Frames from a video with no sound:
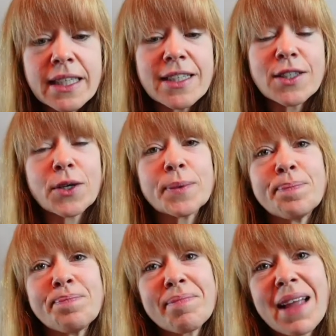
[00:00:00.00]
So
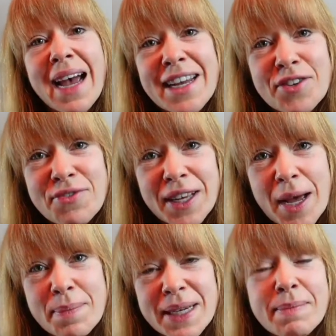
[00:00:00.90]
I had to fill
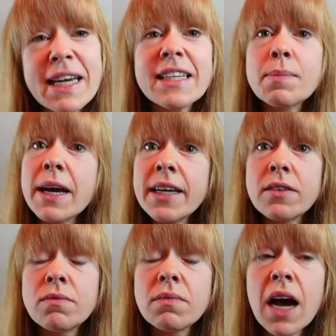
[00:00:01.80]
up because
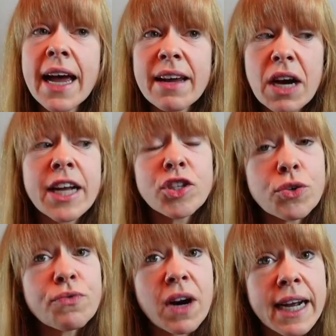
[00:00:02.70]
I
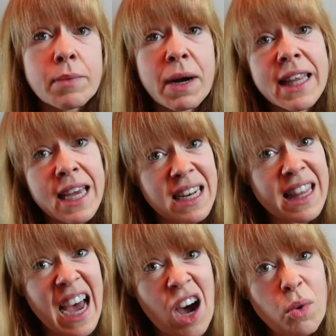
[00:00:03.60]
do find by the end
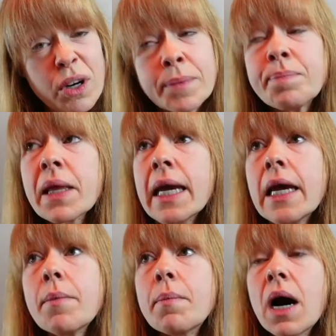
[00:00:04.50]
of the hour,
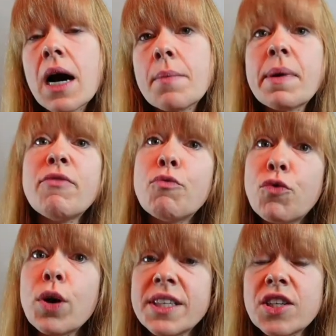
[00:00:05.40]
my
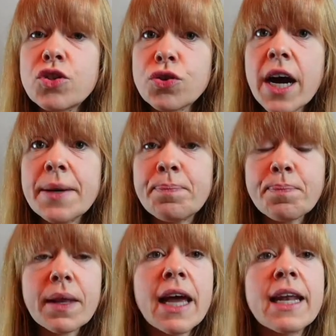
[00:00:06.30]
voice is dry.
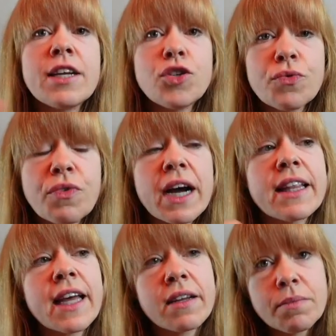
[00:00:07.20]
And I do
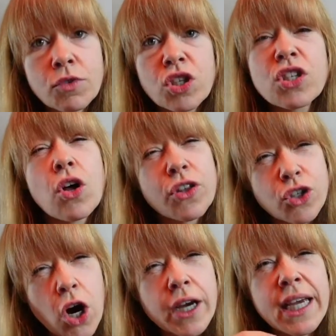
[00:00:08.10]
find that just all the
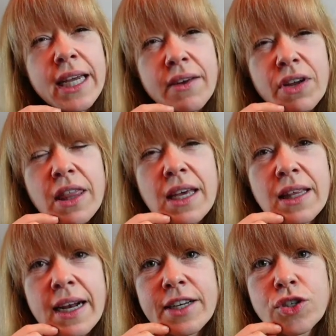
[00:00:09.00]
talking and everything
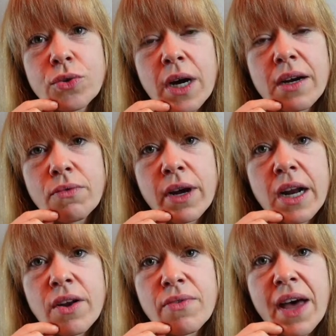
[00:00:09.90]
that I do kind of run
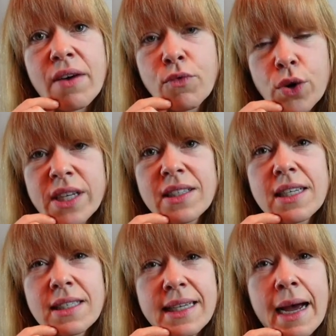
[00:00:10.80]
out of that
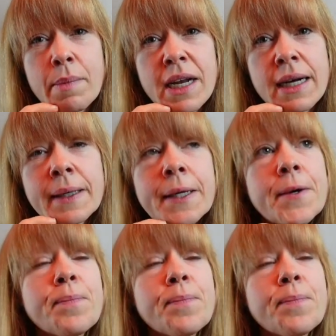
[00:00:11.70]
voice stamina.